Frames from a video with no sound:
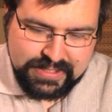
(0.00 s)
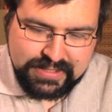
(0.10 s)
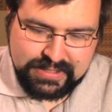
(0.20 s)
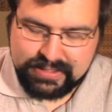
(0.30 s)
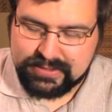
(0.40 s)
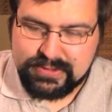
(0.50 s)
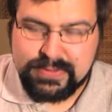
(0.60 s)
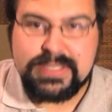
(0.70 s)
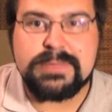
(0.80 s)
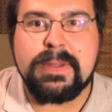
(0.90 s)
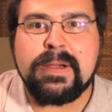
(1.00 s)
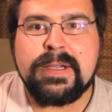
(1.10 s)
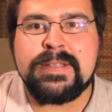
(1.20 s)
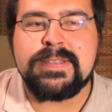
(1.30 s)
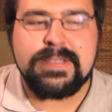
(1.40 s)
thing to
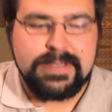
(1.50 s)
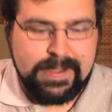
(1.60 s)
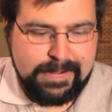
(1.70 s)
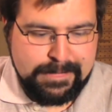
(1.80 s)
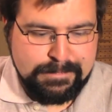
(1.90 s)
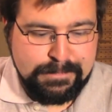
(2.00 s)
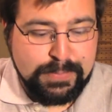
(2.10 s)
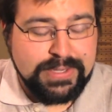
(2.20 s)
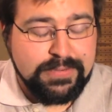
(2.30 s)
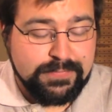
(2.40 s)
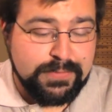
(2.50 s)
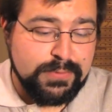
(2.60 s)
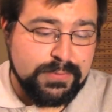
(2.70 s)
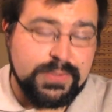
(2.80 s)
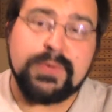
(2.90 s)
experience. But if
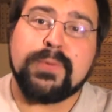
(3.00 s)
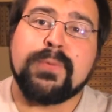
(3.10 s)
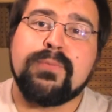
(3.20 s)
you do